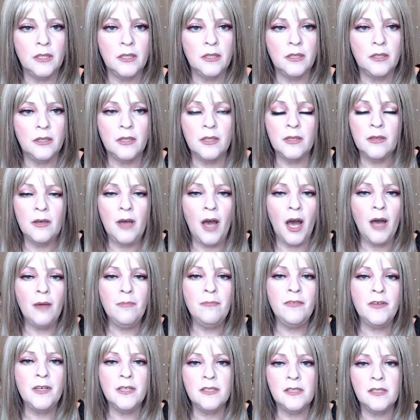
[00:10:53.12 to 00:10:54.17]
the
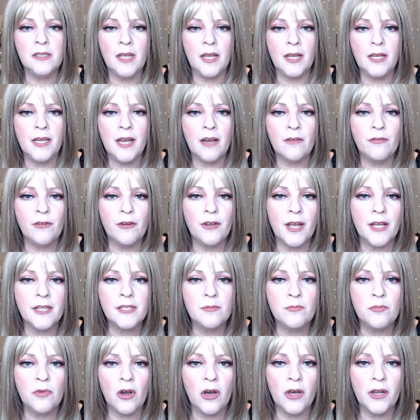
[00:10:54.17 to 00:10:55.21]
obvious thing never gets
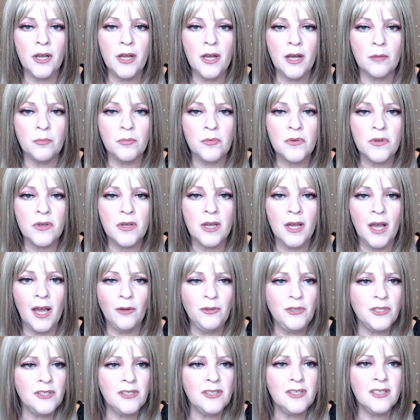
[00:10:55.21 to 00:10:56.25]
brought up. How
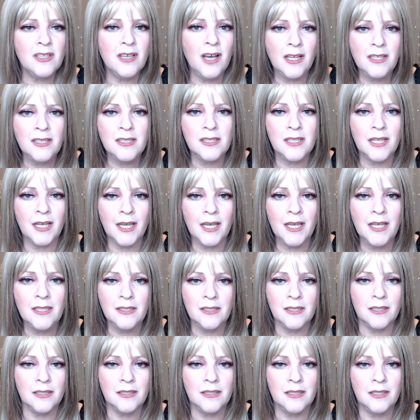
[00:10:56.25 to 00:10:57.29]
disgusting is
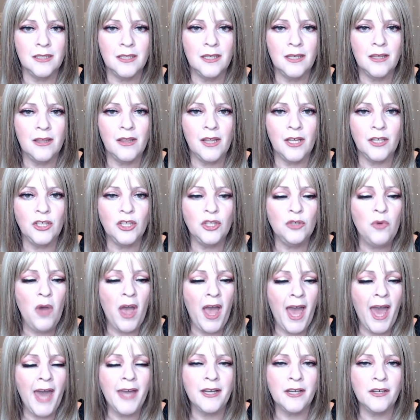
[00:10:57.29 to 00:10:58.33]
it that you
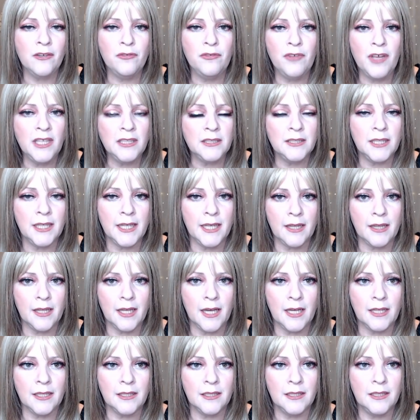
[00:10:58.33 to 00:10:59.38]
had an event like
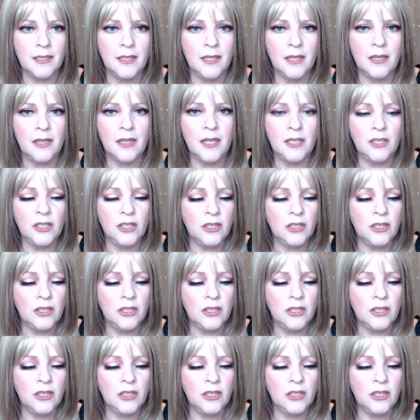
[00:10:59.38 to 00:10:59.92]
that? That